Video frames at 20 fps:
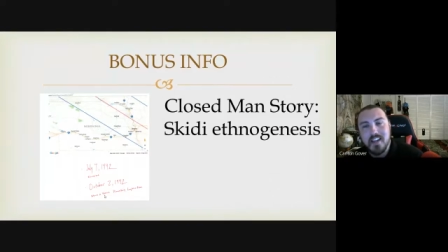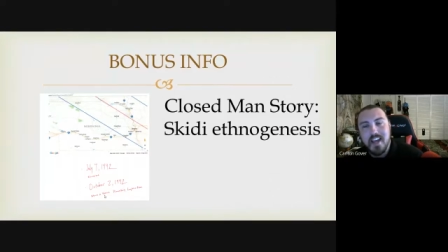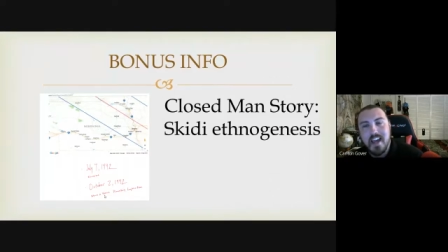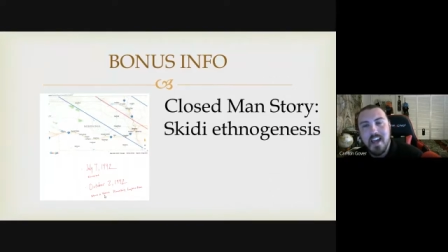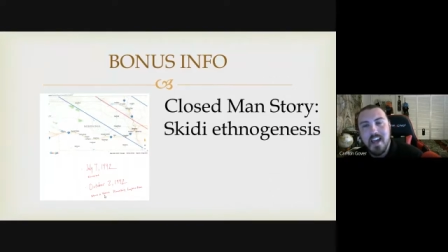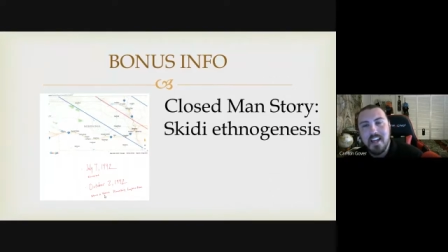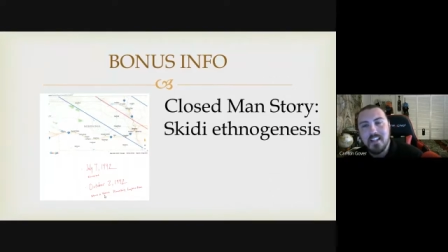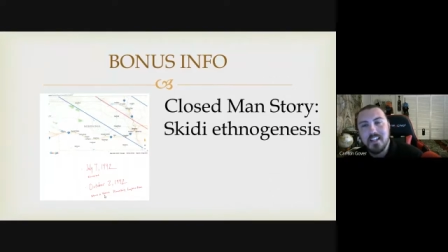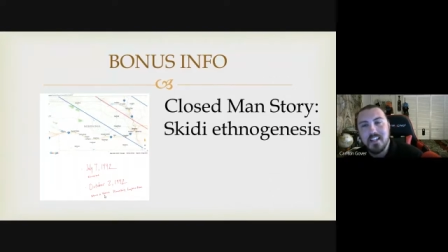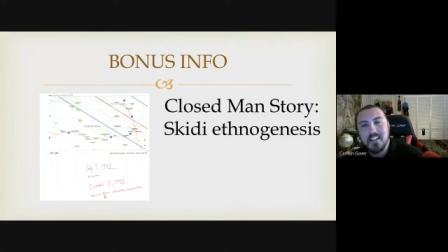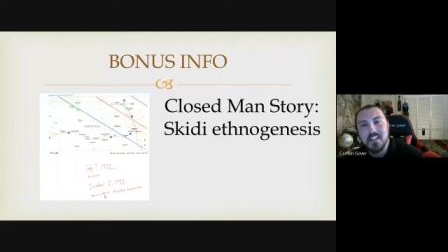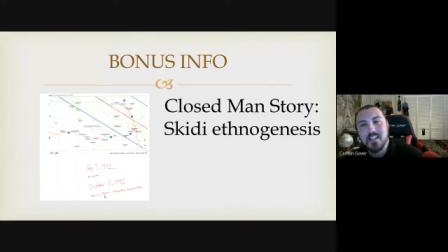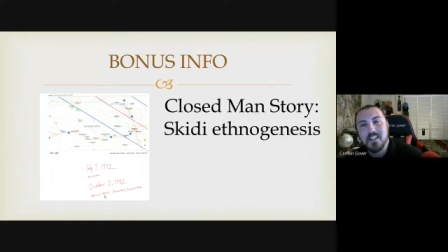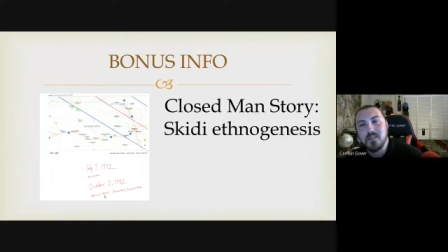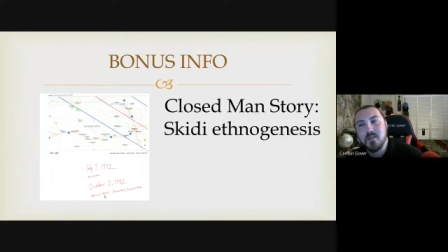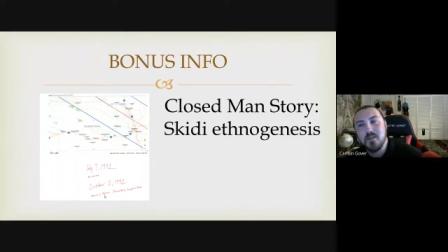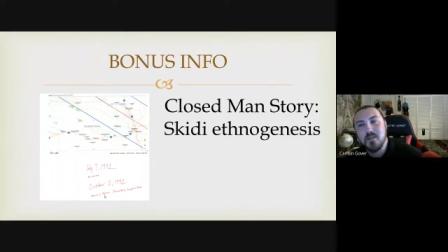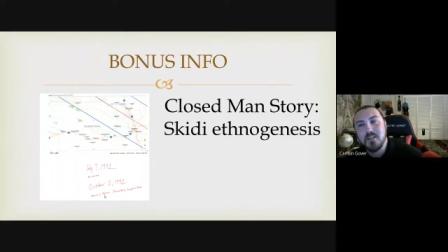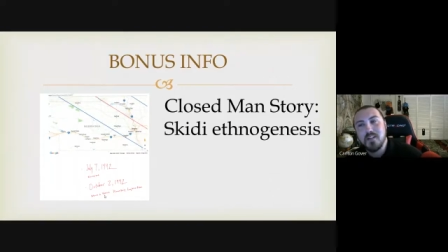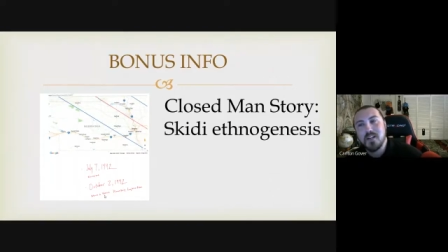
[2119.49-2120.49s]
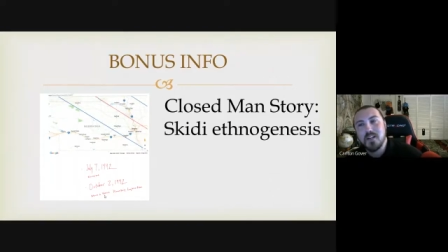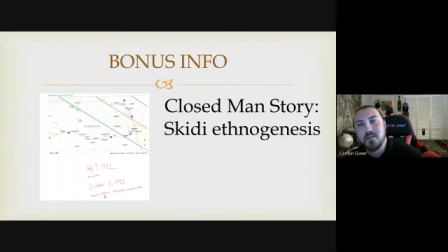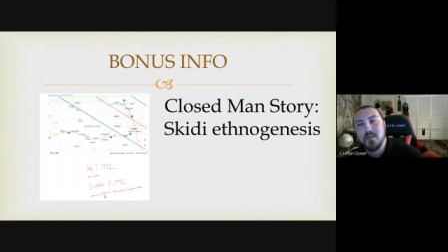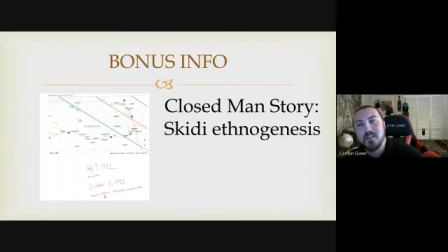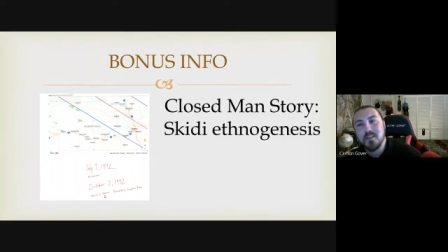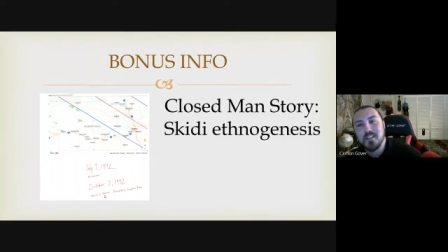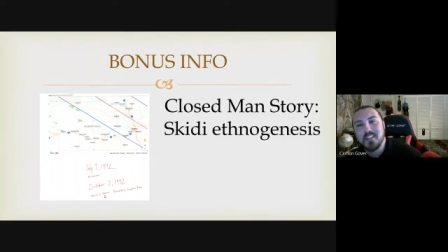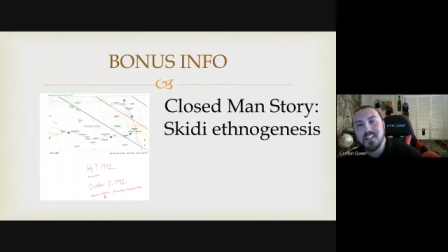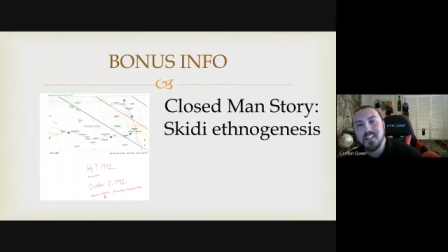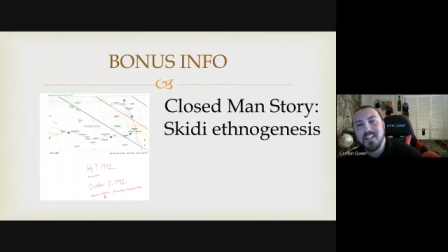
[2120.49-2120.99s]
and this is what we talked about
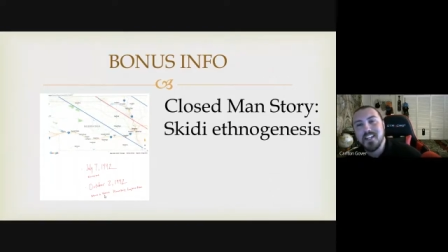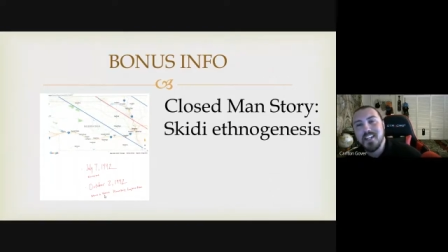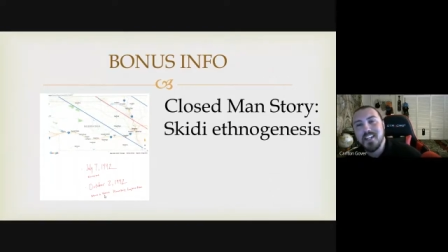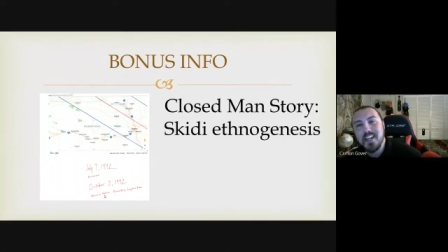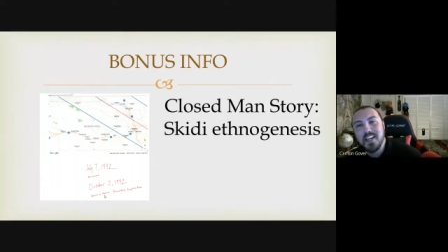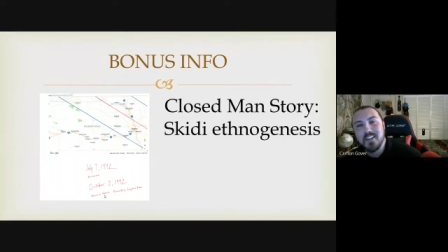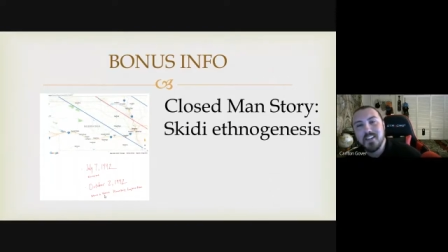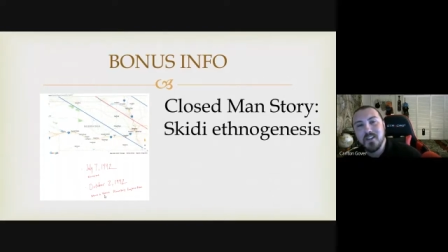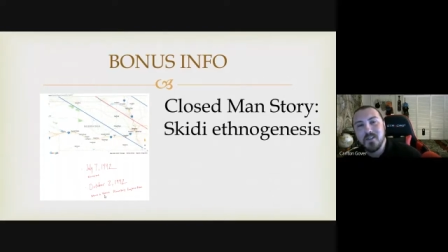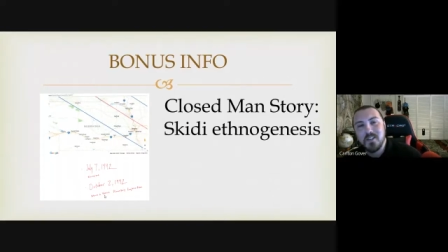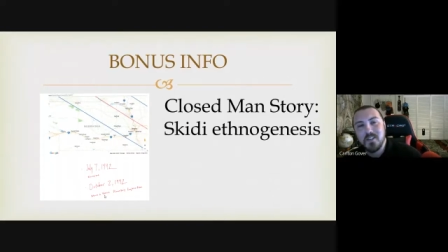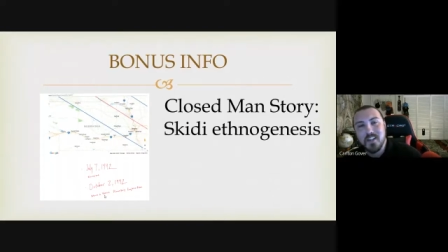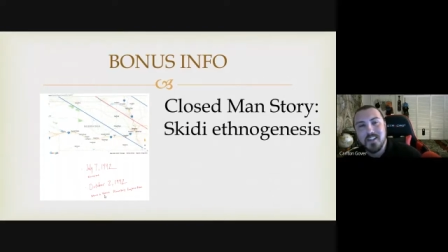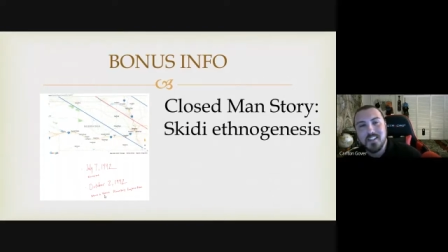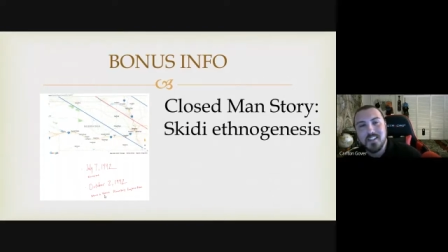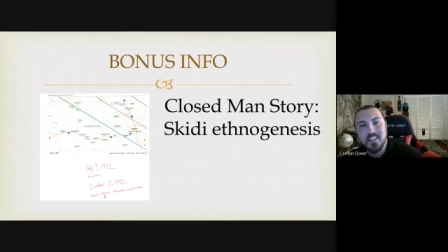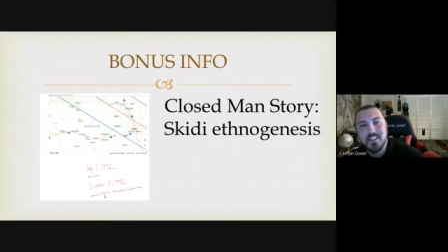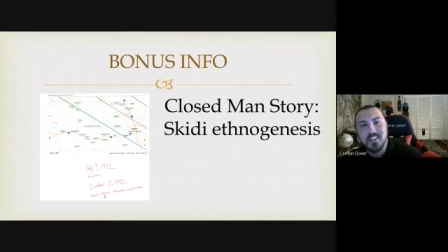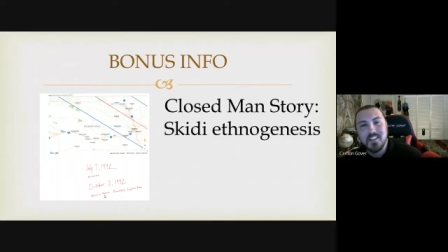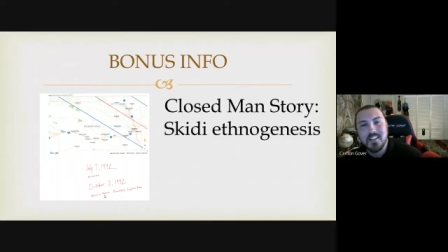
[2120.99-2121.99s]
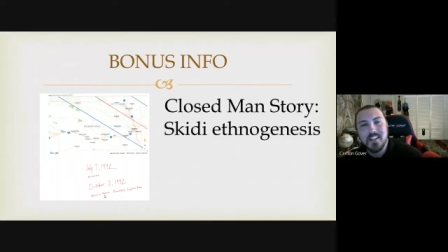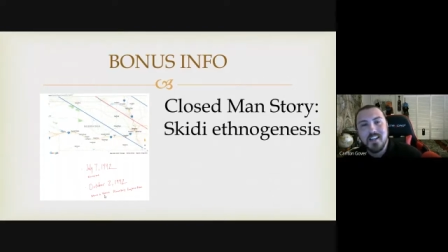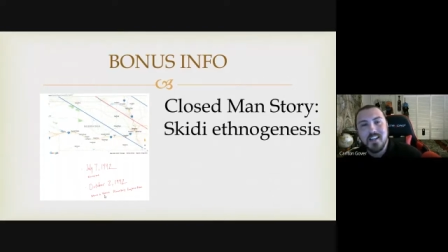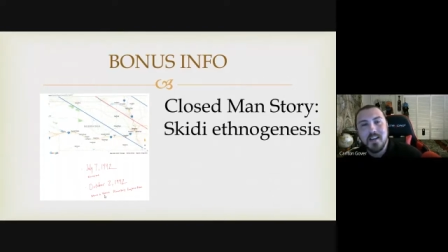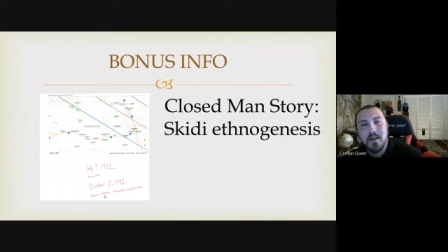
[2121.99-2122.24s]
the Skidi ethnogenesis.